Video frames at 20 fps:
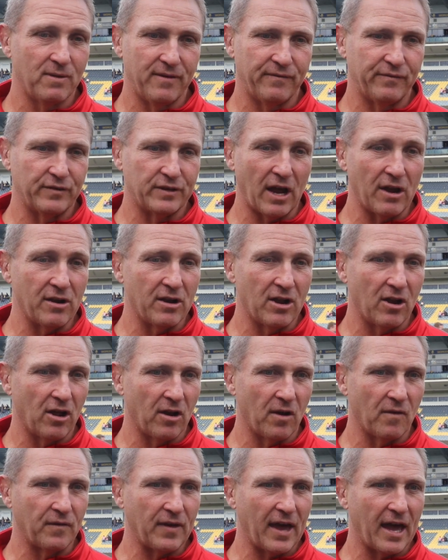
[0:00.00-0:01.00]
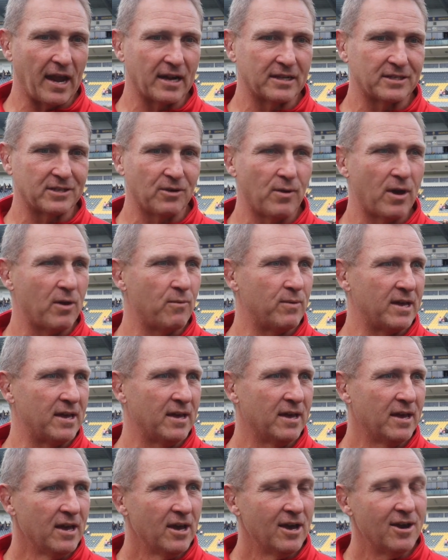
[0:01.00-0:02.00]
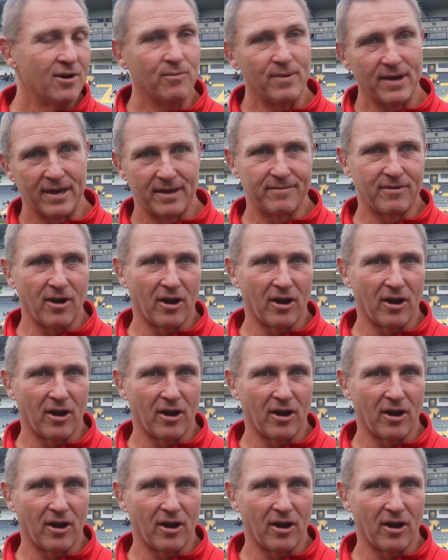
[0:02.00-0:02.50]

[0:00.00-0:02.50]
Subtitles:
We've shown a lot of character where we